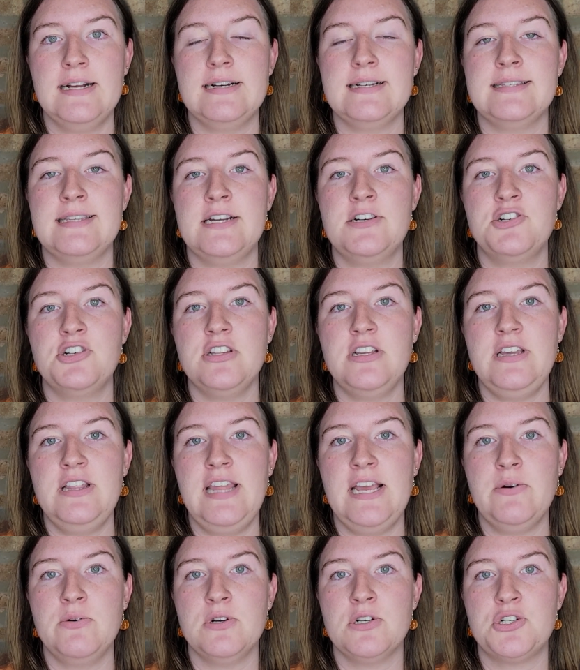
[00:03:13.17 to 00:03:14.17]
Essentially,
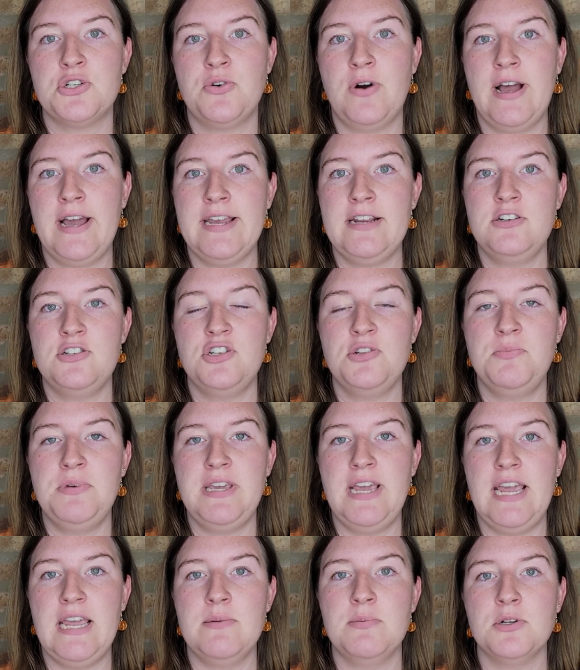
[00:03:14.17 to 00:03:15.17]
they were trying to
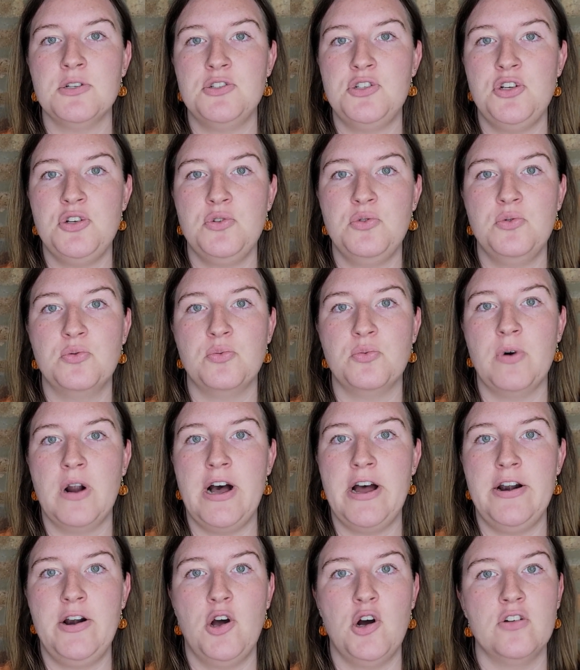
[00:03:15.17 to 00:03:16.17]
be able to
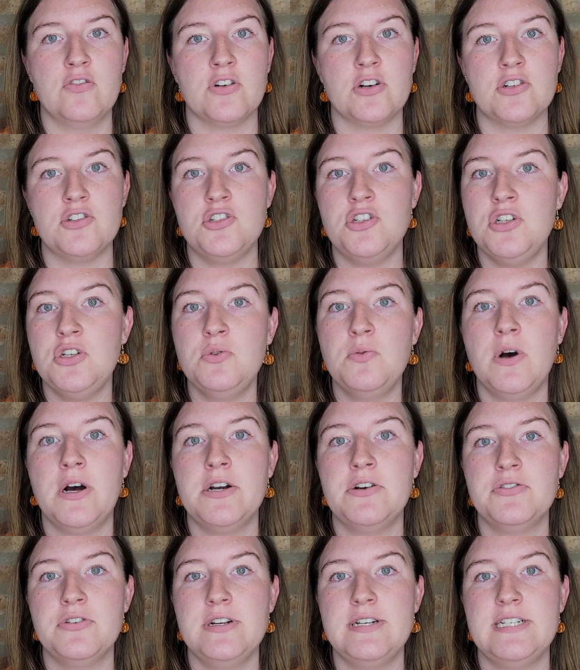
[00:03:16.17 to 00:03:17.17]
run over
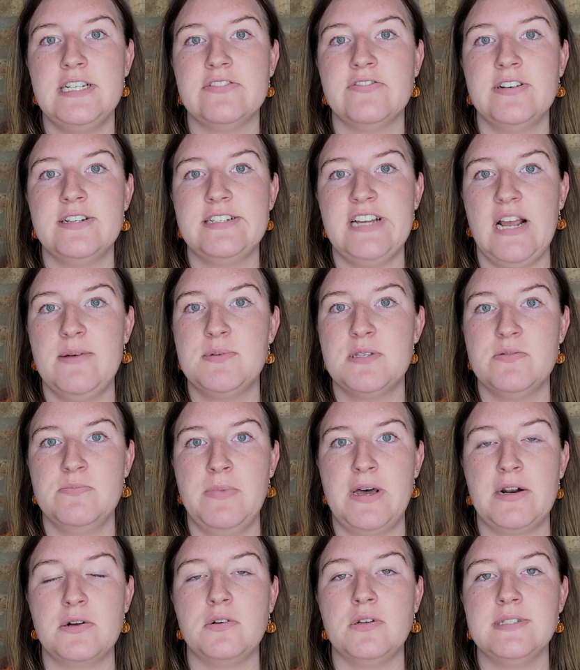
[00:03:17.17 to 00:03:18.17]
200 different types of
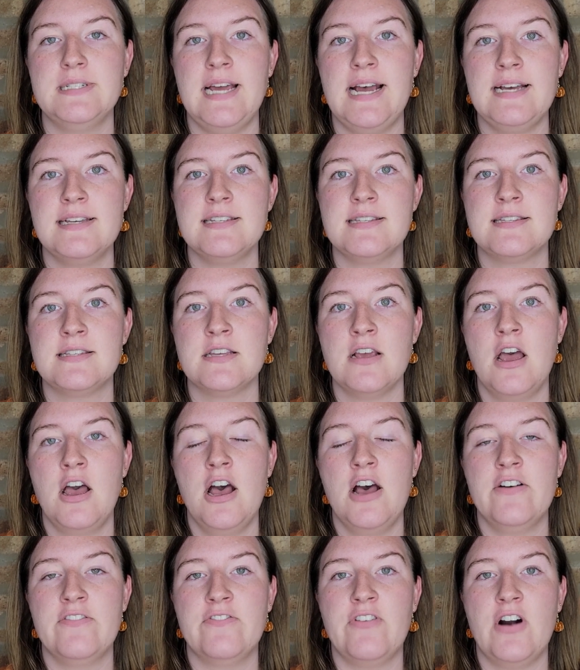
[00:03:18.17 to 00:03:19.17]
medical tests
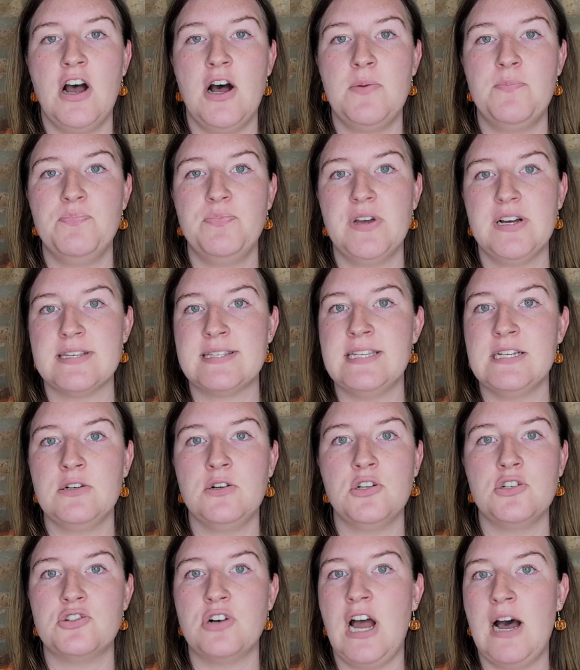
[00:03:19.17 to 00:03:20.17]
from a
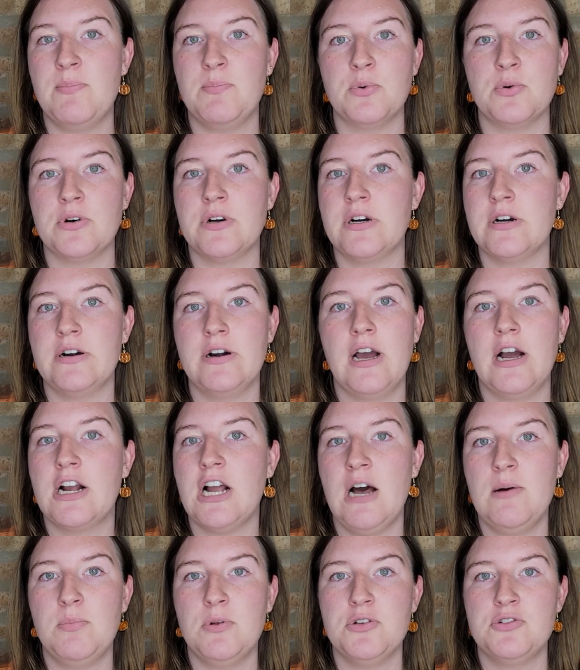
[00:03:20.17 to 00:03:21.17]
single drop or a
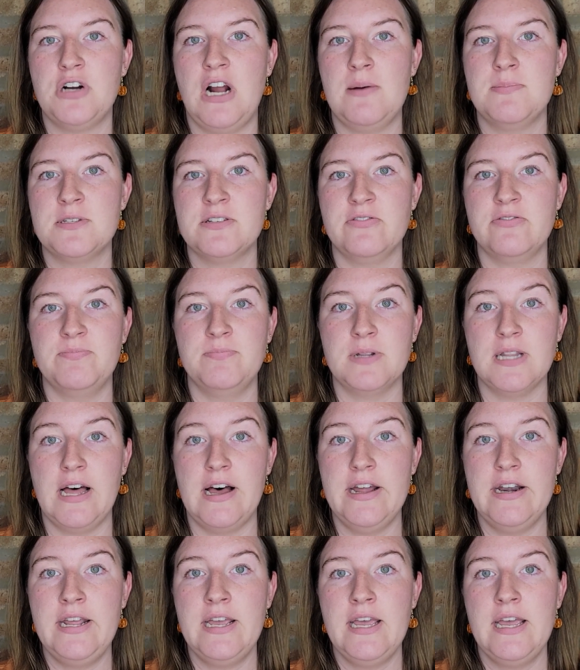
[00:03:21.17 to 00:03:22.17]
couple drops of
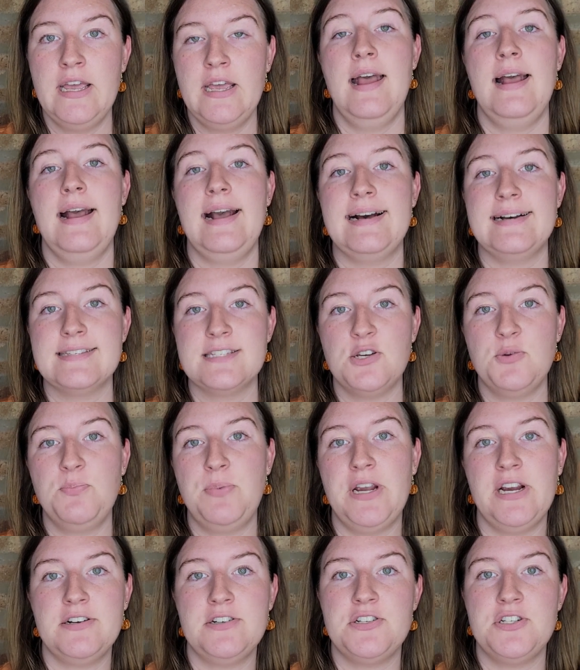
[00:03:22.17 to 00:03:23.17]
blood, as
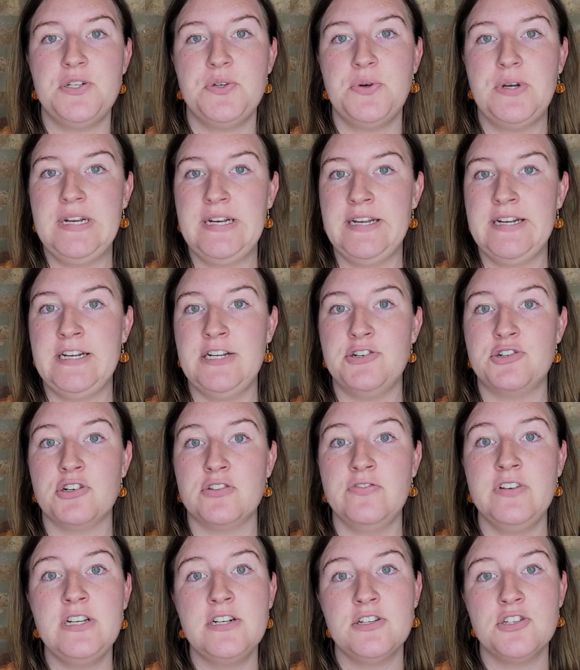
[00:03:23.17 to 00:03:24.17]
compared to doing an
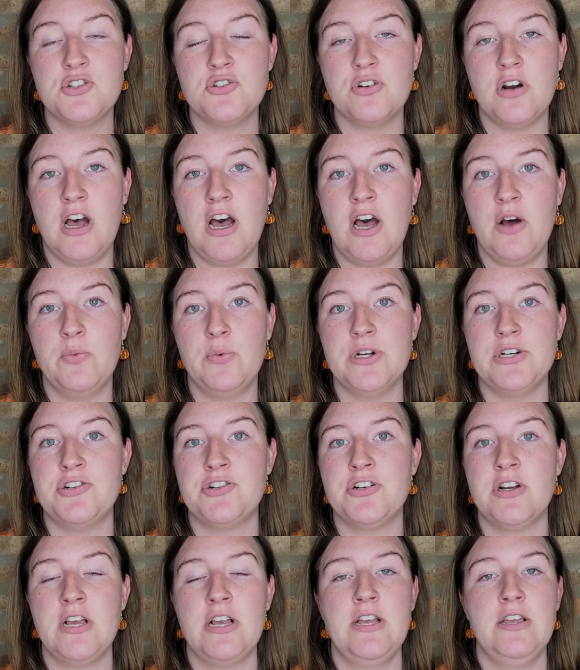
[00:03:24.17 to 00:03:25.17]
intravenous draw,
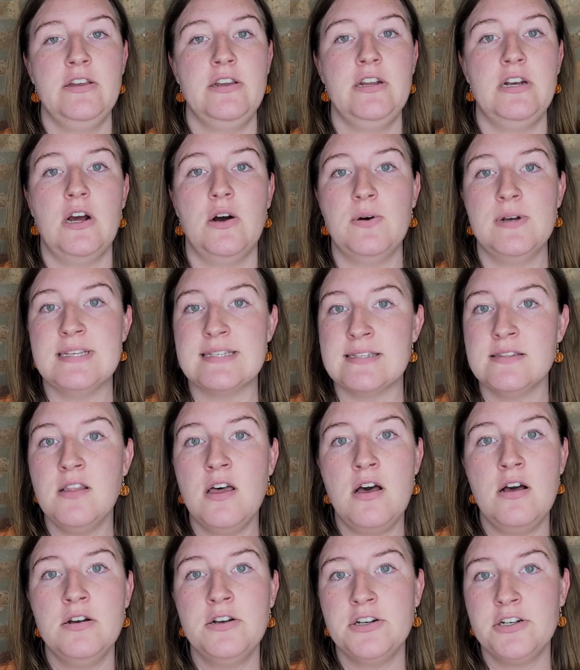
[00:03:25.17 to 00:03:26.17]
which is
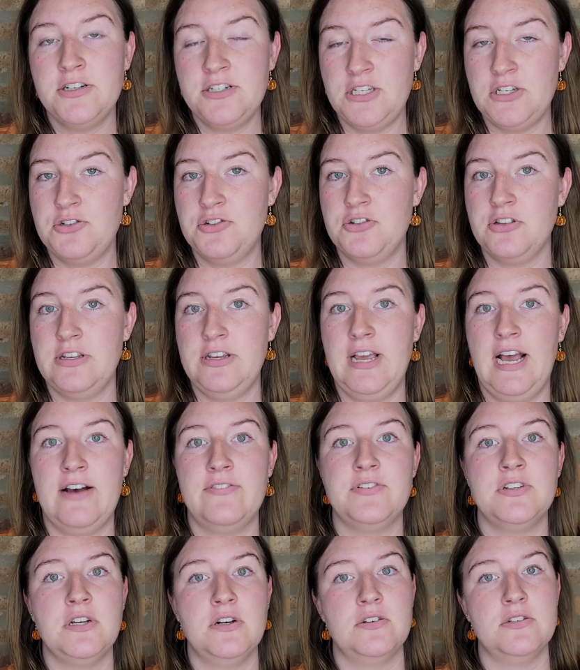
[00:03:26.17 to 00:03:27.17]
longer. Usually you
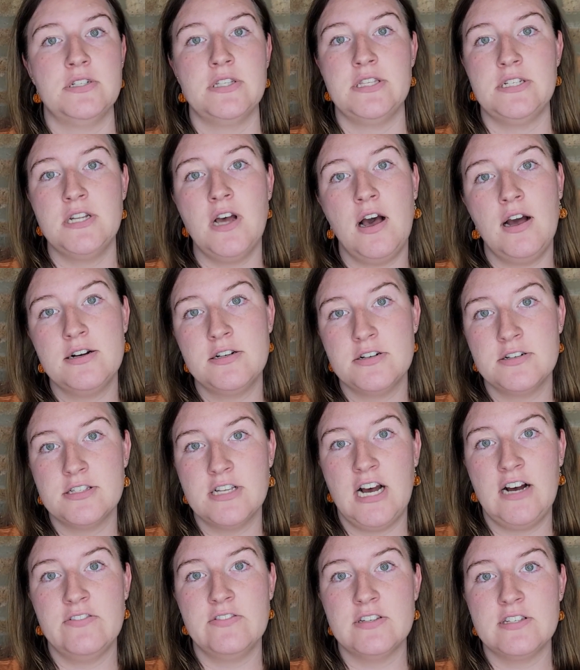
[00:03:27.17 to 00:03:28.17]
have to go to the doctor's
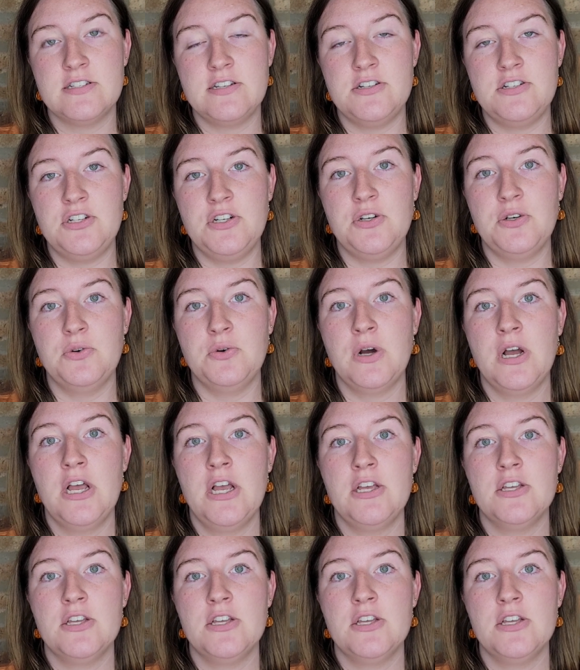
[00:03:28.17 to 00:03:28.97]
office to do.